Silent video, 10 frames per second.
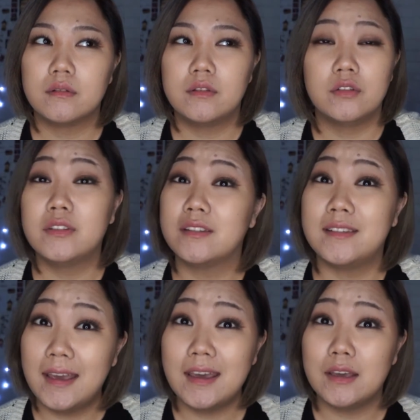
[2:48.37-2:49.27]
till this
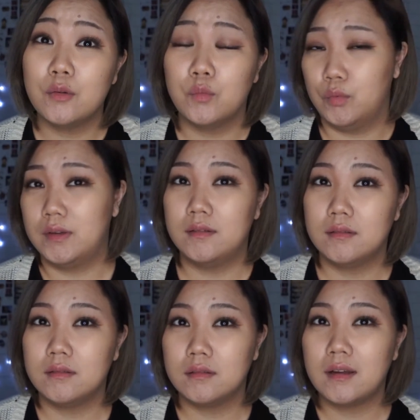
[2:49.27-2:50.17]
day what
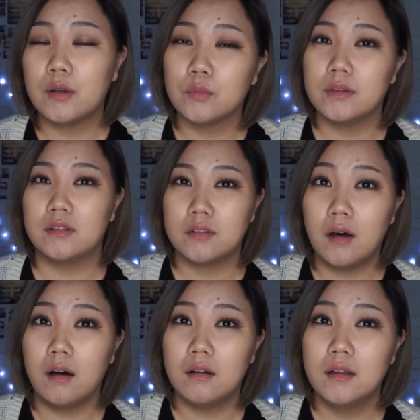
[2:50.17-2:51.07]
I really
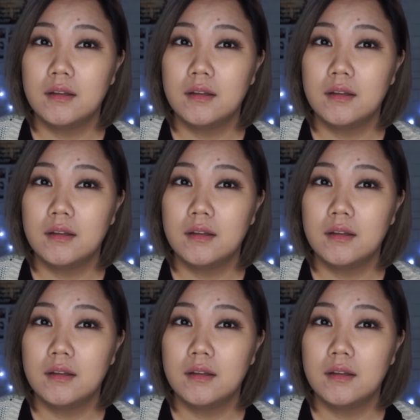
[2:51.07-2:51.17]
saw.